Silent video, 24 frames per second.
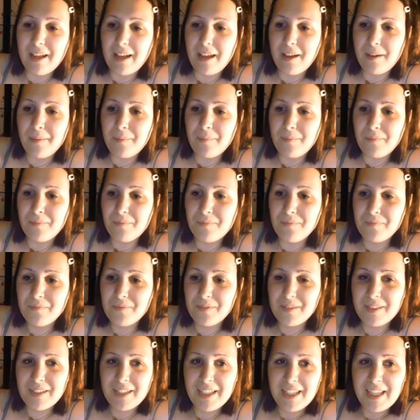Um,
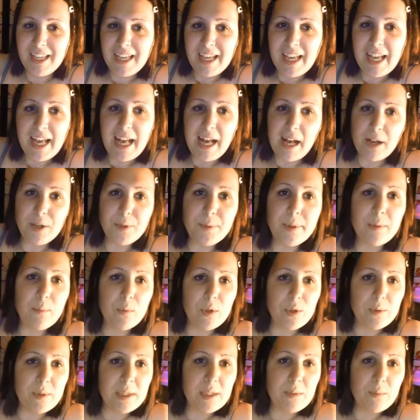how do I?
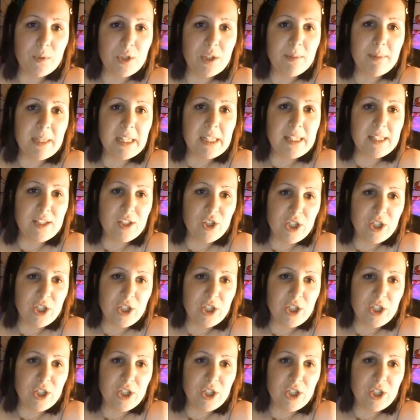What do I? What do you mean?